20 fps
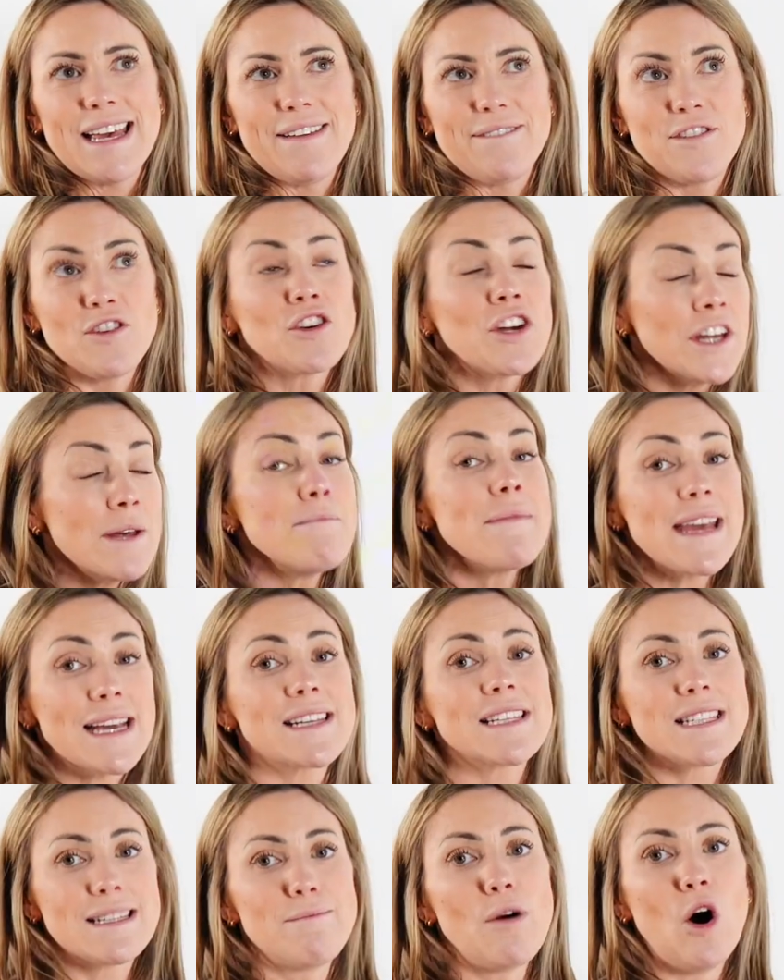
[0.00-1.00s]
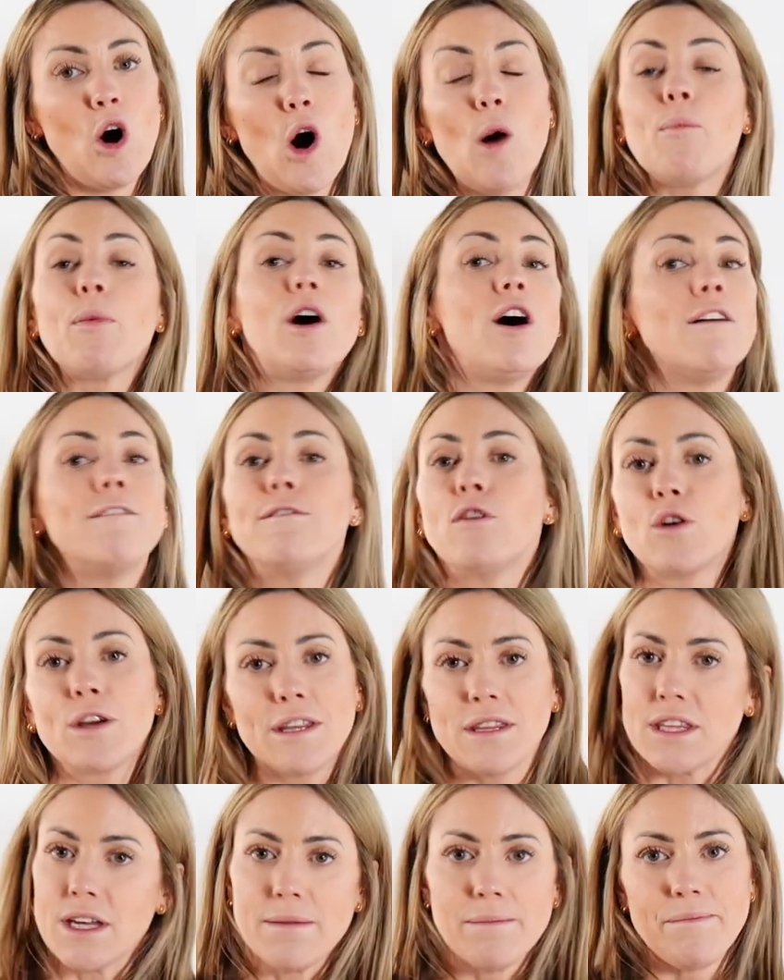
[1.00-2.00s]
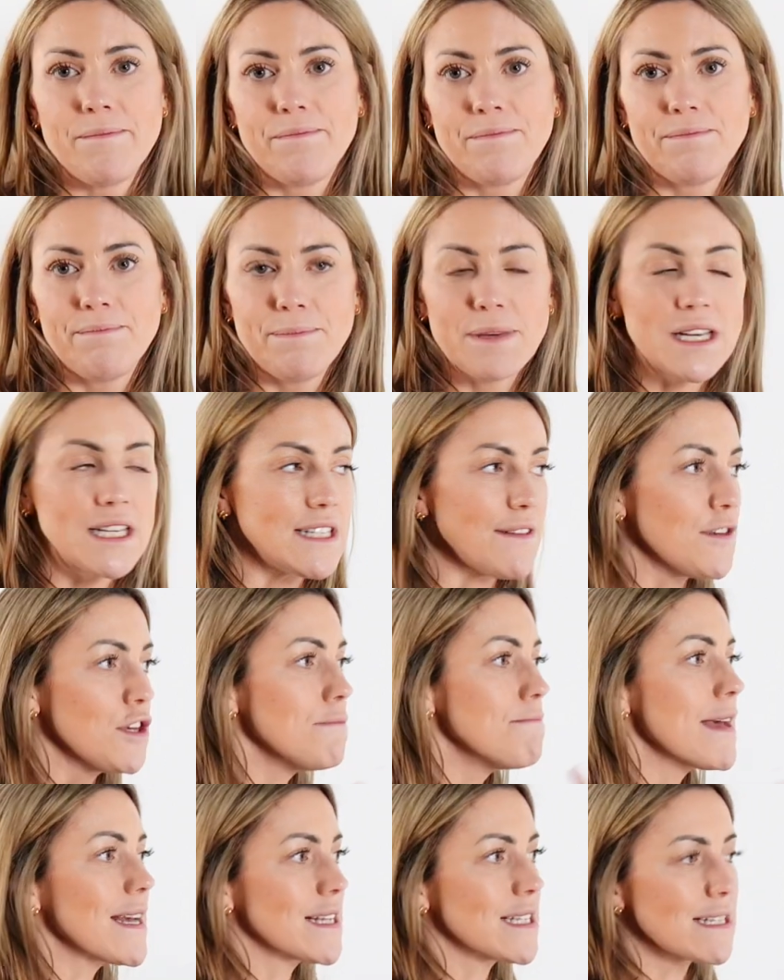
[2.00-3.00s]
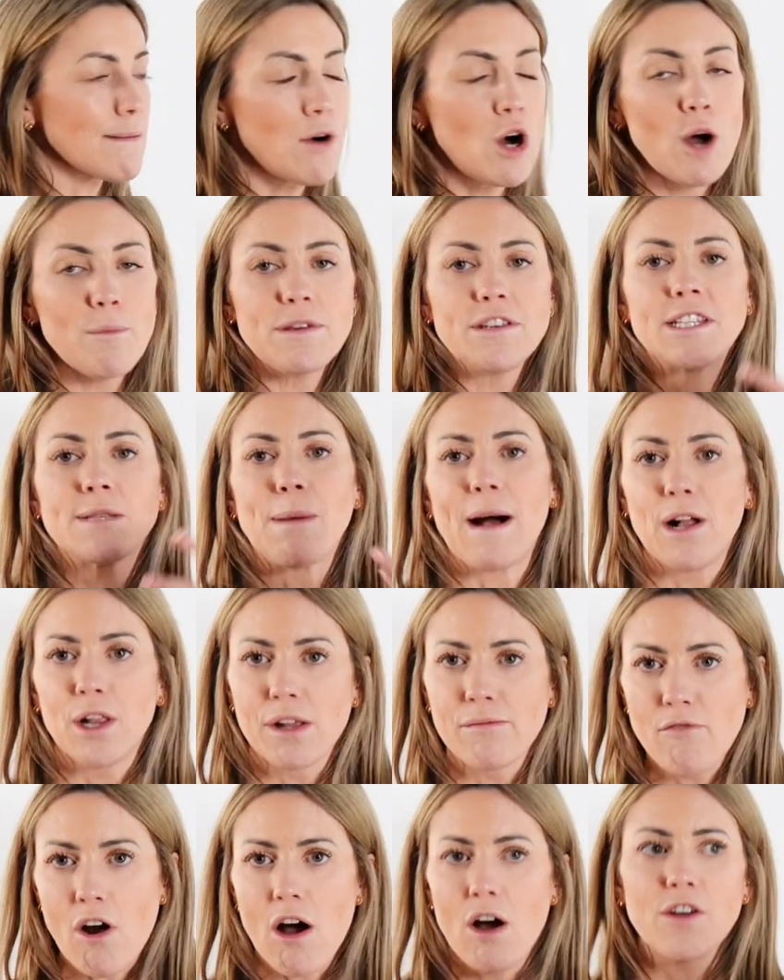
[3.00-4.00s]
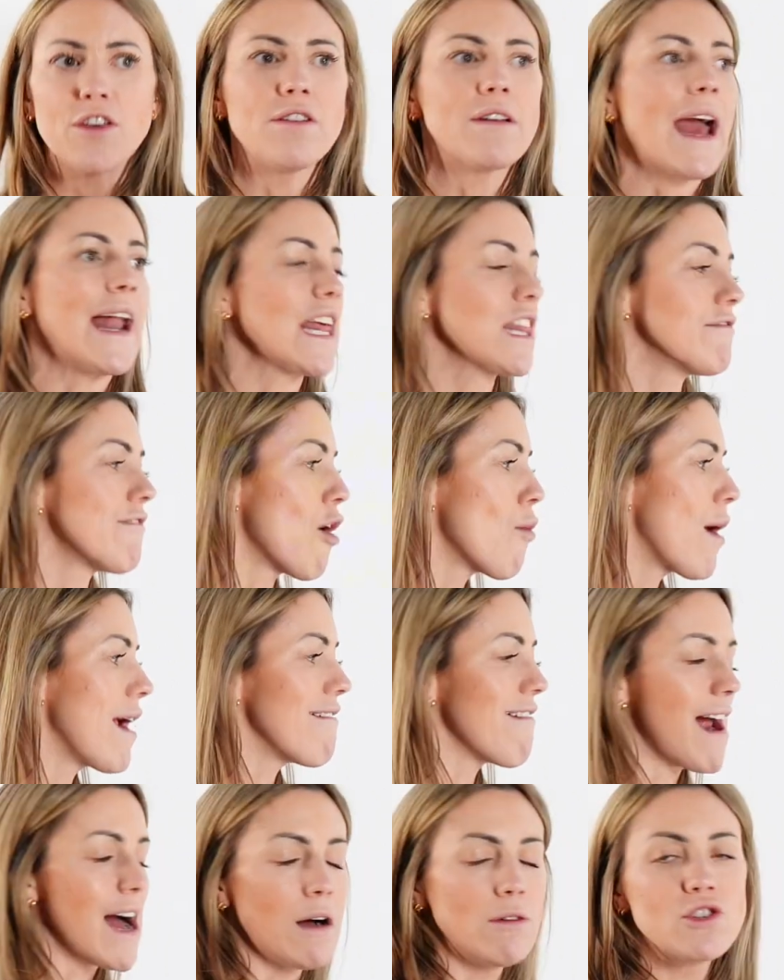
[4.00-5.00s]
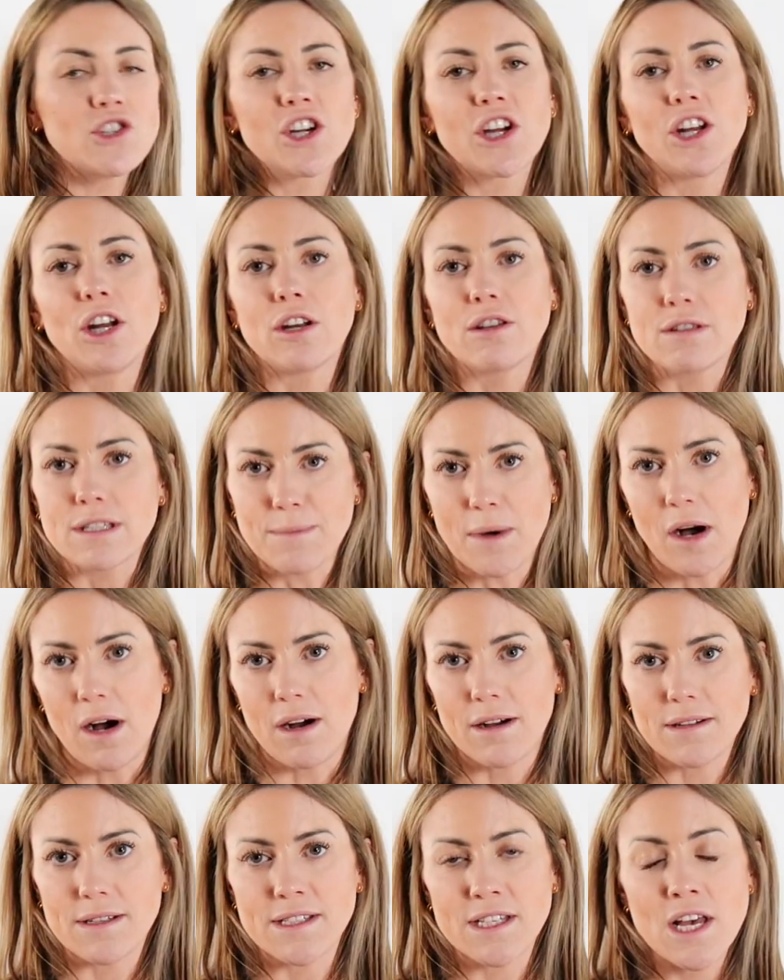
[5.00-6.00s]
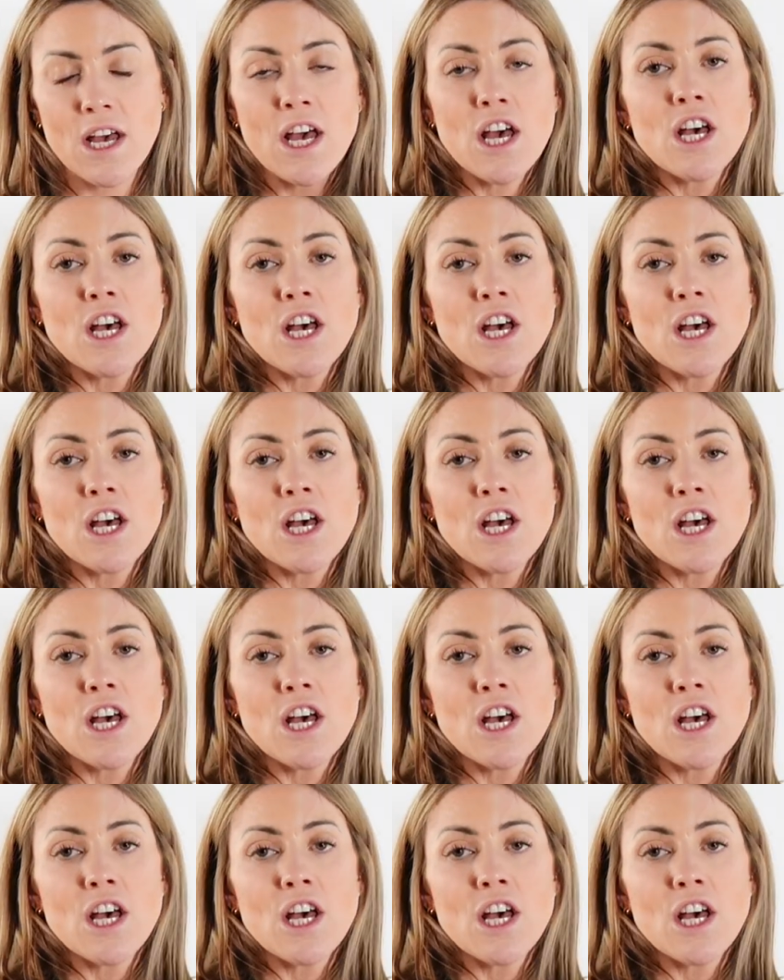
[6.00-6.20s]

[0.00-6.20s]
If you're going to mix them up, avoid them. Because if you mix them up, you spell them wrong, you get it the wrong way around, you're going to lose marks.